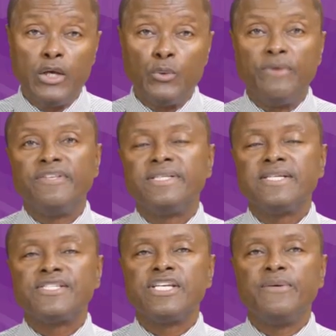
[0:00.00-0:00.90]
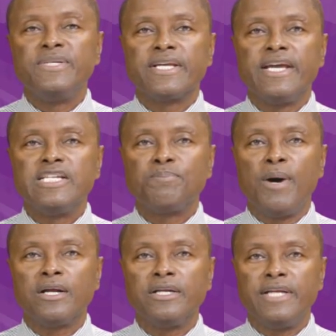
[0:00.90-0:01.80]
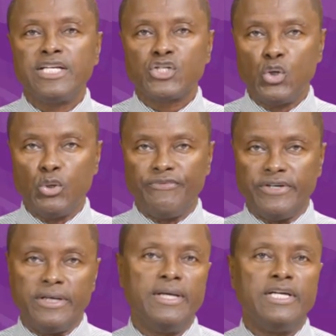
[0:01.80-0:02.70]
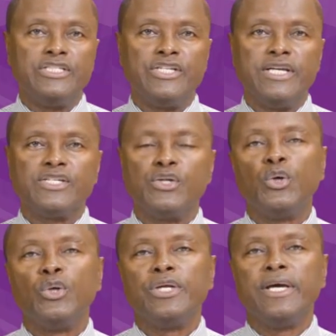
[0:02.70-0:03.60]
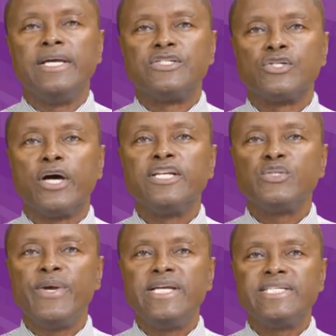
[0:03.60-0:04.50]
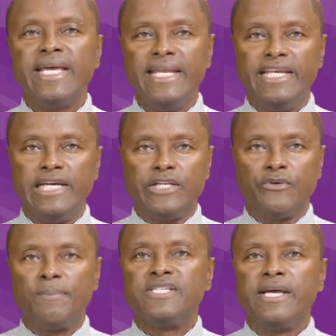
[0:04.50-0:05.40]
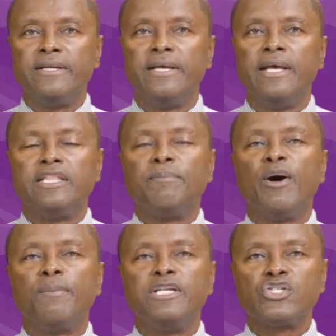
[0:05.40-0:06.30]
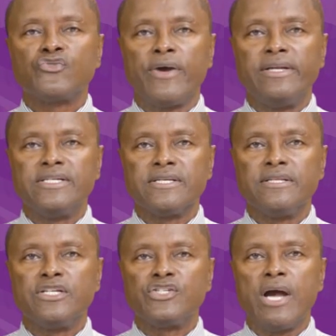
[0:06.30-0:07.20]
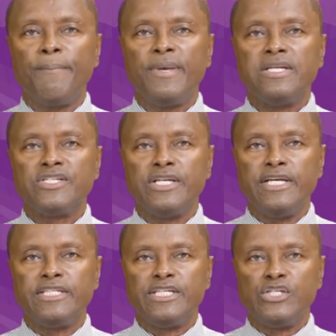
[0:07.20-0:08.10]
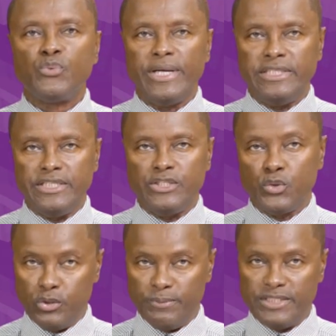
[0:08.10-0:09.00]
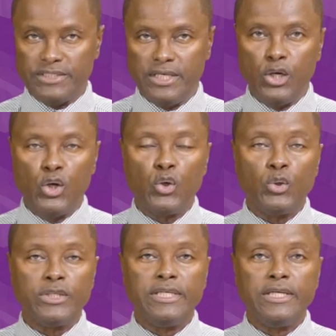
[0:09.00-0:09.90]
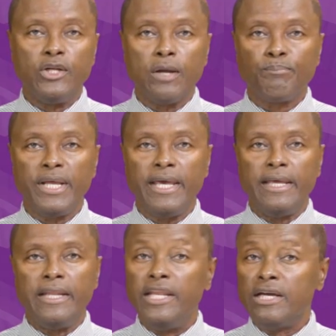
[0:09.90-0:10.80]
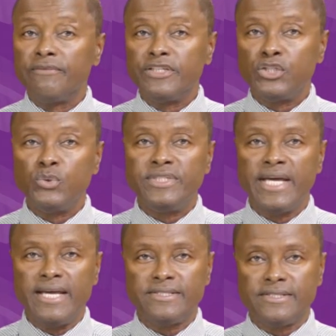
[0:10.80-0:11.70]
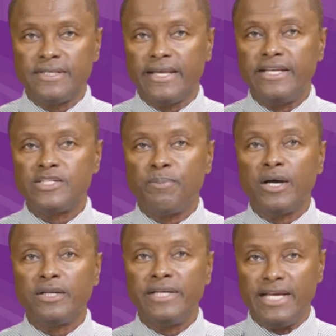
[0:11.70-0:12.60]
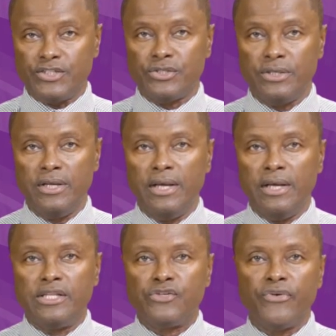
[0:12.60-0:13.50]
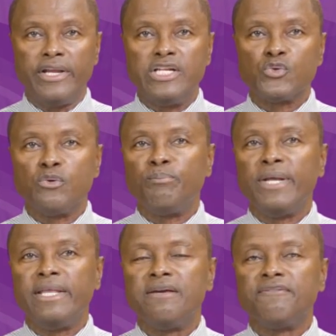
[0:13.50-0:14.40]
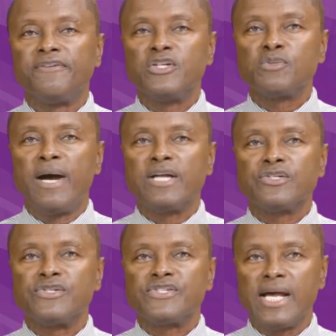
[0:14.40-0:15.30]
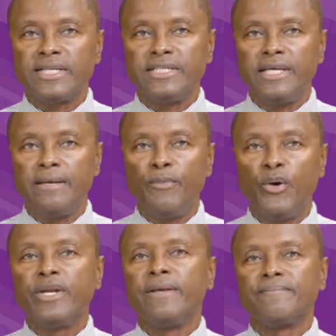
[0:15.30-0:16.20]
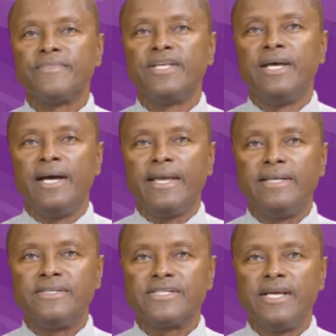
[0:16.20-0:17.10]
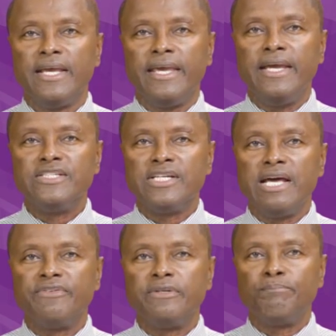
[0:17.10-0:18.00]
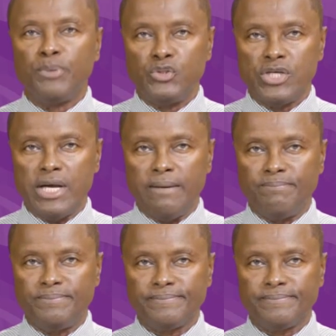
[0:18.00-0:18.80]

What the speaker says: With the Test series against Bangladesh over, Jason Holder is on his way to India to represent the Barbados Tridents in the Champions League T20 tournament. Holder did not play in any of the 2 tests against Bangladesh. The Tridents will play their first match on Saturday morning against Kings 11 Punjab.